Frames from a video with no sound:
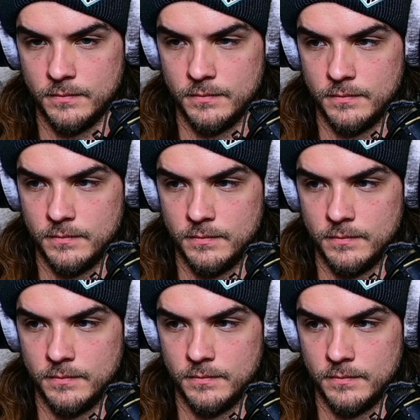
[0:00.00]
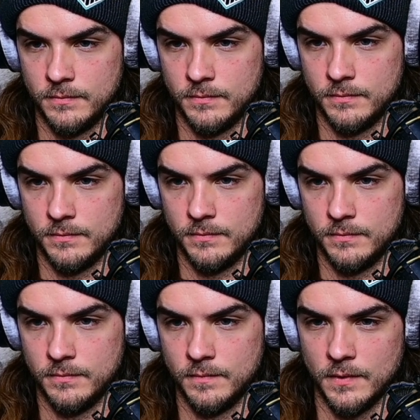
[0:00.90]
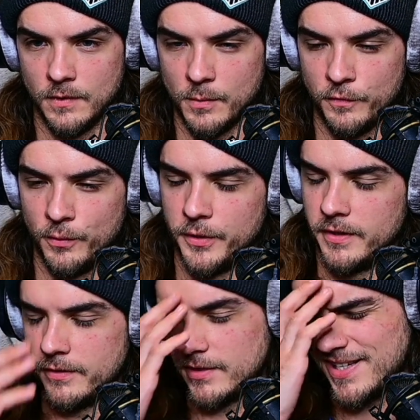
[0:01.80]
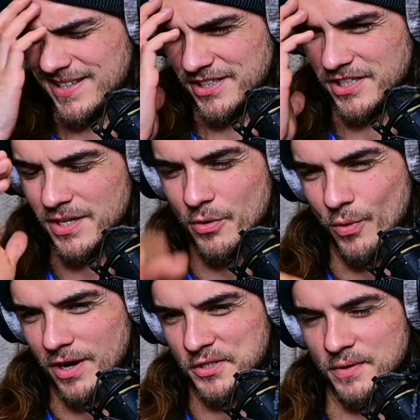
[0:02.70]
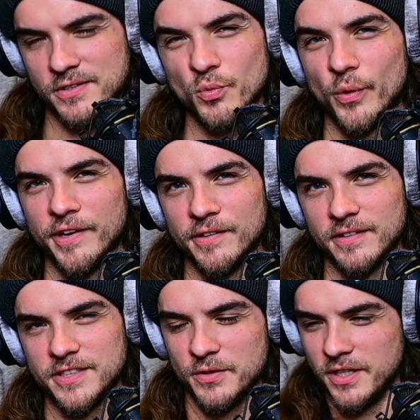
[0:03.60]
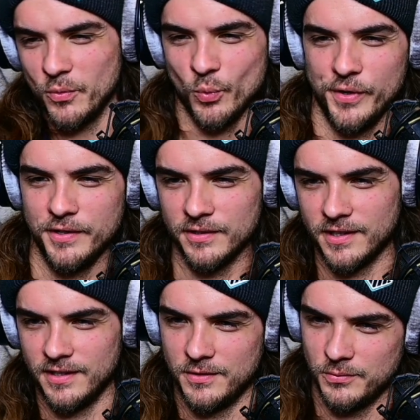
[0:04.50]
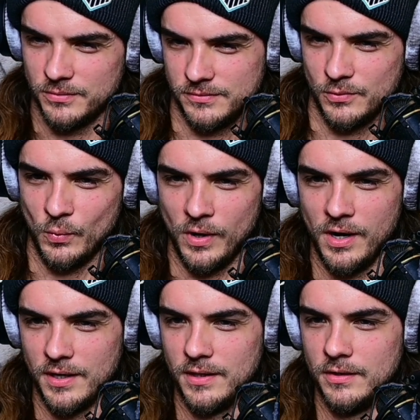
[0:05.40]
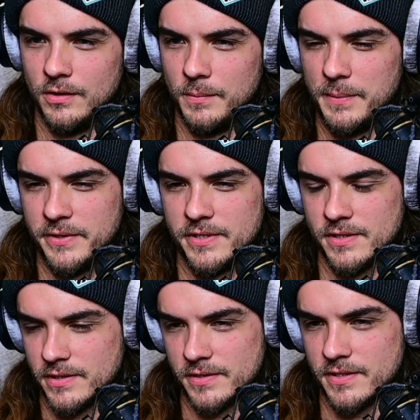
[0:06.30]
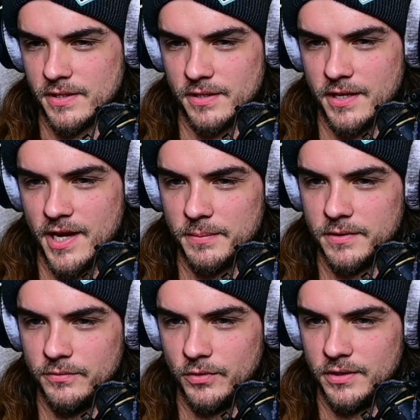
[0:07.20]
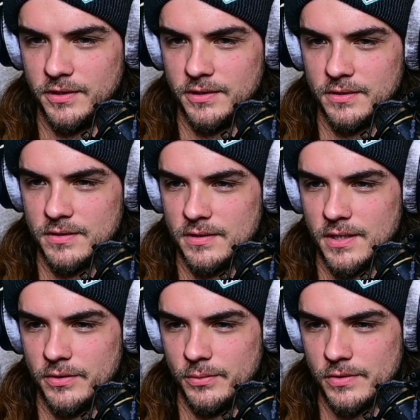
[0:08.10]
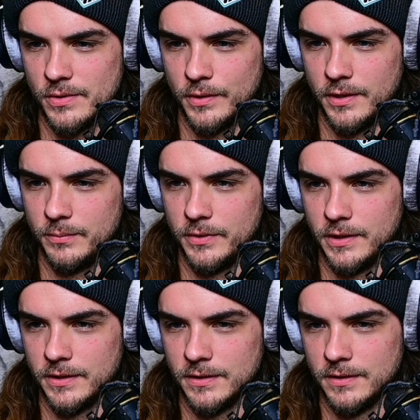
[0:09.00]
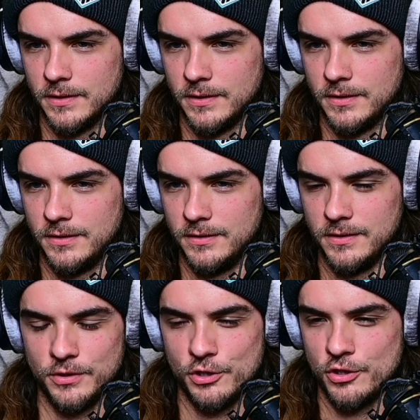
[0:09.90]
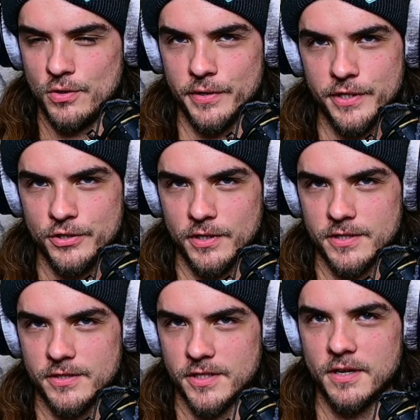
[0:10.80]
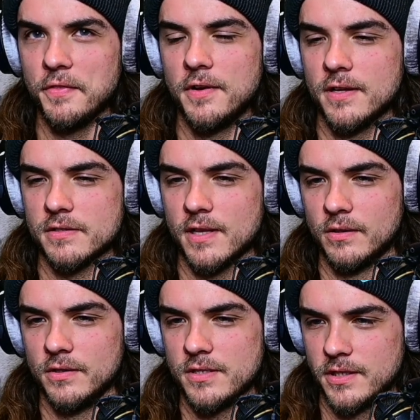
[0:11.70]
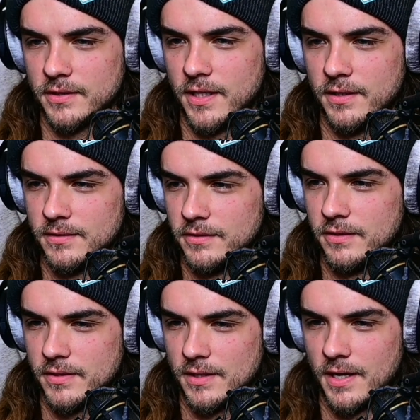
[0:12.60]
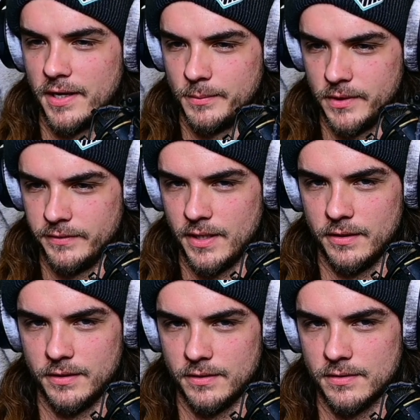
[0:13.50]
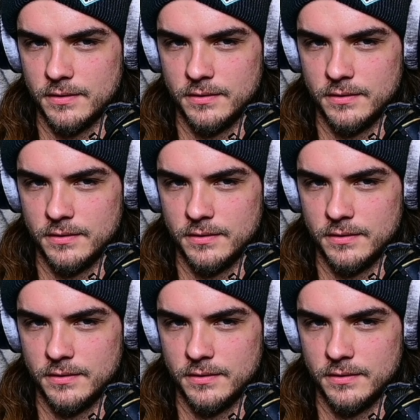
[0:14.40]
Mimi Becker with the details. You know, before we get into this, God, it's just how it walks around. It's weird. It's like a weird kind of walk. I don't know. Maybe it's just because it's like a captive one and it's not doing so hot, but like, they're so interesting. It's like nothing else that looks like that. You know, it's like a hybrid of a lot of things.